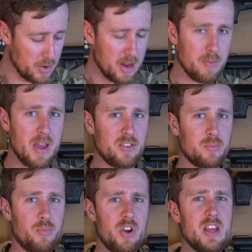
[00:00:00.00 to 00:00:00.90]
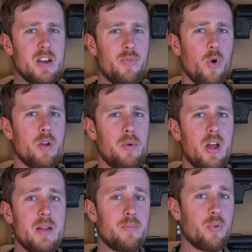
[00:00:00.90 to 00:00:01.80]
gear makes pretty
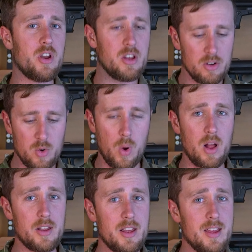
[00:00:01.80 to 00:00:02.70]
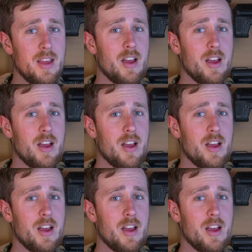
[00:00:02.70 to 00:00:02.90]
affordable and pretty good quality